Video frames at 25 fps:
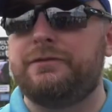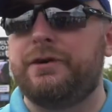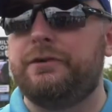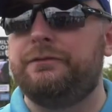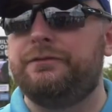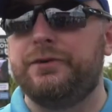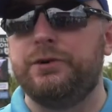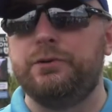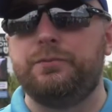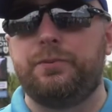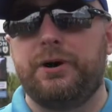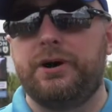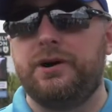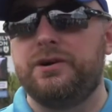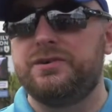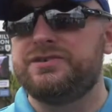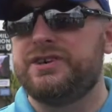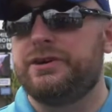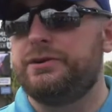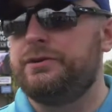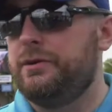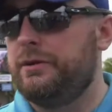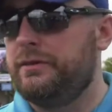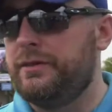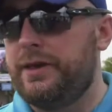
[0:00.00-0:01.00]
a few players
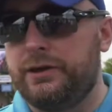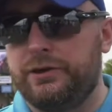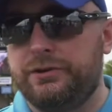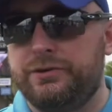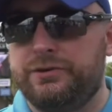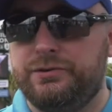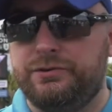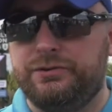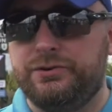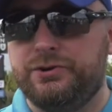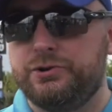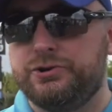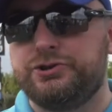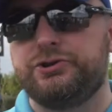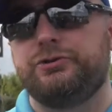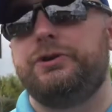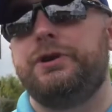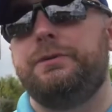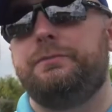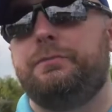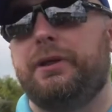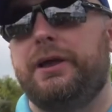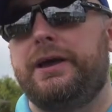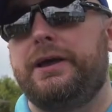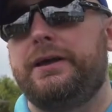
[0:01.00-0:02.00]
that, that
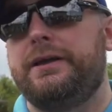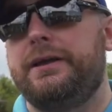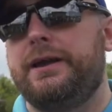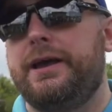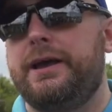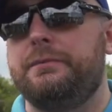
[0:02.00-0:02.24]
usually played in